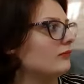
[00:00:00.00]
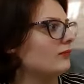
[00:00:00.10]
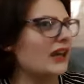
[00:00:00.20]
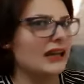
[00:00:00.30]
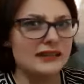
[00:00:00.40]

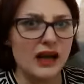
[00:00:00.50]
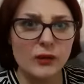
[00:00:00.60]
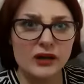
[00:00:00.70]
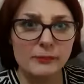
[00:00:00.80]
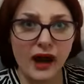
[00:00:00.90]
That's
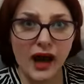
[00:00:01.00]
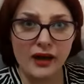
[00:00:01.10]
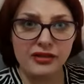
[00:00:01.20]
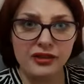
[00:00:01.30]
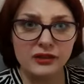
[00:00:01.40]
our
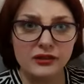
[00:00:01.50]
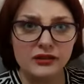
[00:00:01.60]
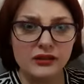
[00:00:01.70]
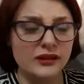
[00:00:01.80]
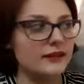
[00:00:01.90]
bath,
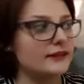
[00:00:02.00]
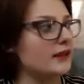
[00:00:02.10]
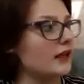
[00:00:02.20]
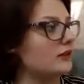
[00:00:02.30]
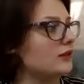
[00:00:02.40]
he
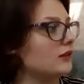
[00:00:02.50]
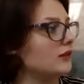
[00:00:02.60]
said.